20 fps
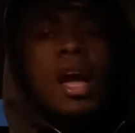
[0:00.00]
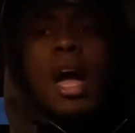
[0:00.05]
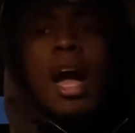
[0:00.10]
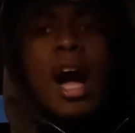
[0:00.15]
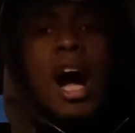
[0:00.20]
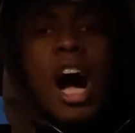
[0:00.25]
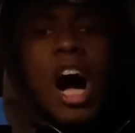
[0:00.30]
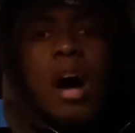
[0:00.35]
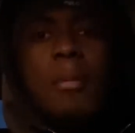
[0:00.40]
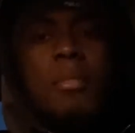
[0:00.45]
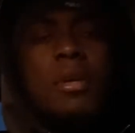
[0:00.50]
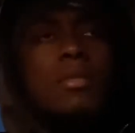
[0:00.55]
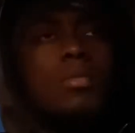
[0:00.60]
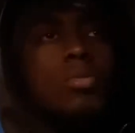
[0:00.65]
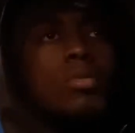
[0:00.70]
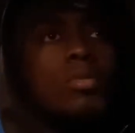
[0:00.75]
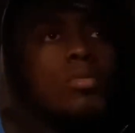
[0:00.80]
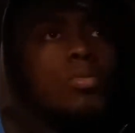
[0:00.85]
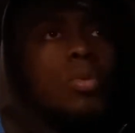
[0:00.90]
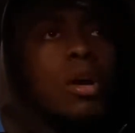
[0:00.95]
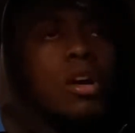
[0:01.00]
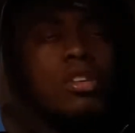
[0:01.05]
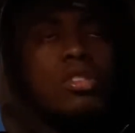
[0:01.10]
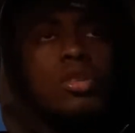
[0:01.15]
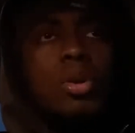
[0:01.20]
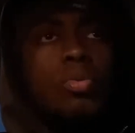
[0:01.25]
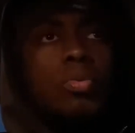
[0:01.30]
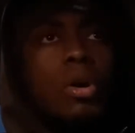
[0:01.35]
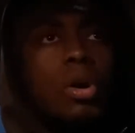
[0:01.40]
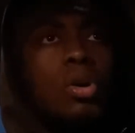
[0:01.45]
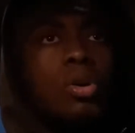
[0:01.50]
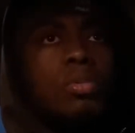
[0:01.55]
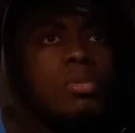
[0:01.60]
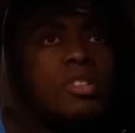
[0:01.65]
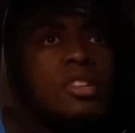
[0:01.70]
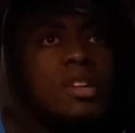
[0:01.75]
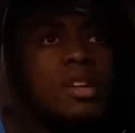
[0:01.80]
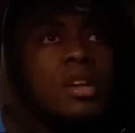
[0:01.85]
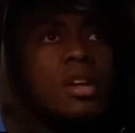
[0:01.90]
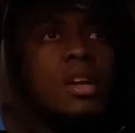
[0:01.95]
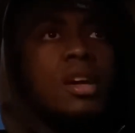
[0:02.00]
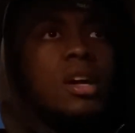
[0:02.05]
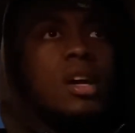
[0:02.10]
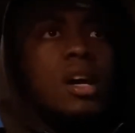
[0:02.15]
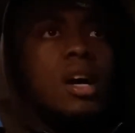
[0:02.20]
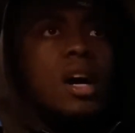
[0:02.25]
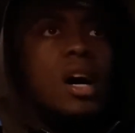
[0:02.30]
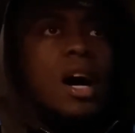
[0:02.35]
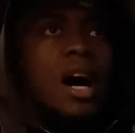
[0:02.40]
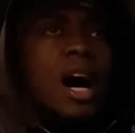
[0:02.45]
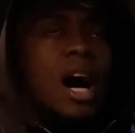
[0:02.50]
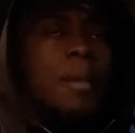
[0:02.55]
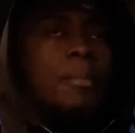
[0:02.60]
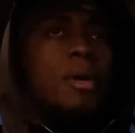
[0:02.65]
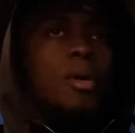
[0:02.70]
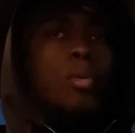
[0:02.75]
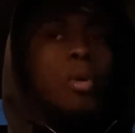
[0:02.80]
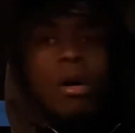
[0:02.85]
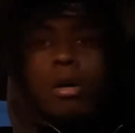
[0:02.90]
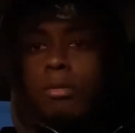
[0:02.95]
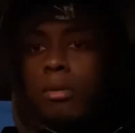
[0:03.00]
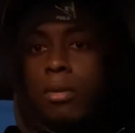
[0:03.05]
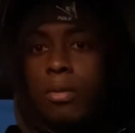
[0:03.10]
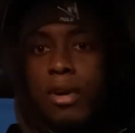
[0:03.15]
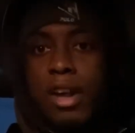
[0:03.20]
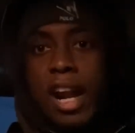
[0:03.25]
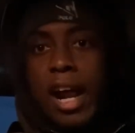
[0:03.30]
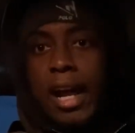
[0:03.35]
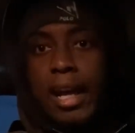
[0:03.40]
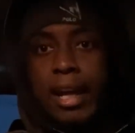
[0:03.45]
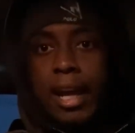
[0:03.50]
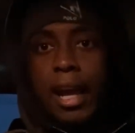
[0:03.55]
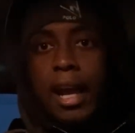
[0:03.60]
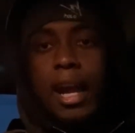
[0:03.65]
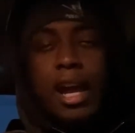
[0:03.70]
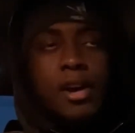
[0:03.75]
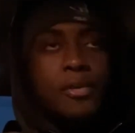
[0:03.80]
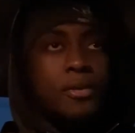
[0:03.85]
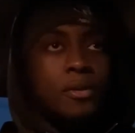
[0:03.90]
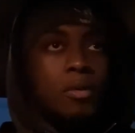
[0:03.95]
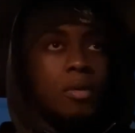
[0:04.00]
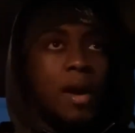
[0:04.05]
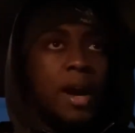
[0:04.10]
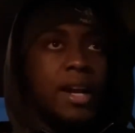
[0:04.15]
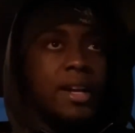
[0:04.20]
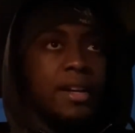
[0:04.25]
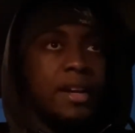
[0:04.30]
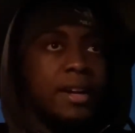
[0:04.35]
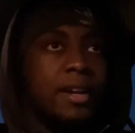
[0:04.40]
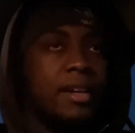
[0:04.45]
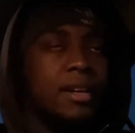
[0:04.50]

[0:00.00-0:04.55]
I'm going to work the ropes. I'm going to work with what I can for right now.